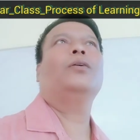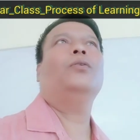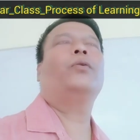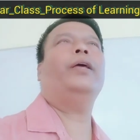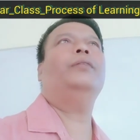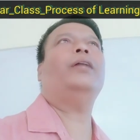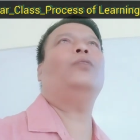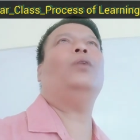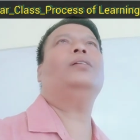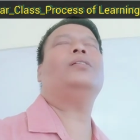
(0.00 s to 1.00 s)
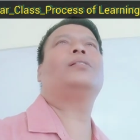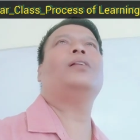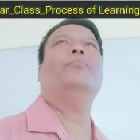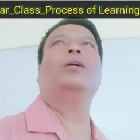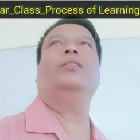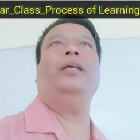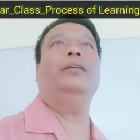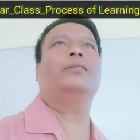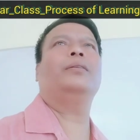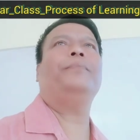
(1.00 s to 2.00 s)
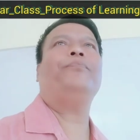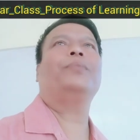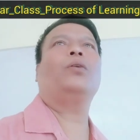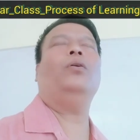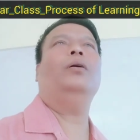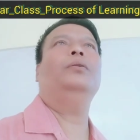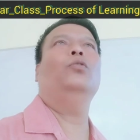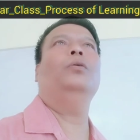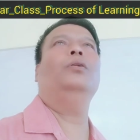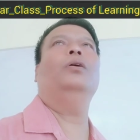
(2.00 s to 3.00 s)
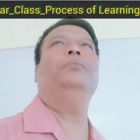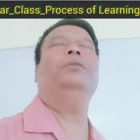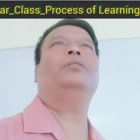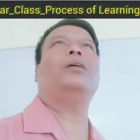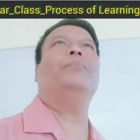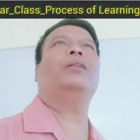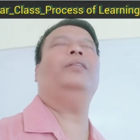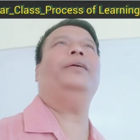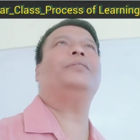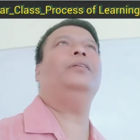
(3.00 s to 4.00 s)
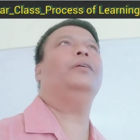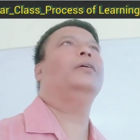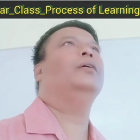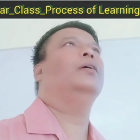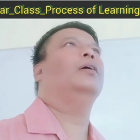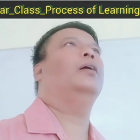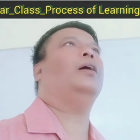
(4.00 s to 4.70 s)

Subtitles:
Okay, that was a summer days. No summer days ni, and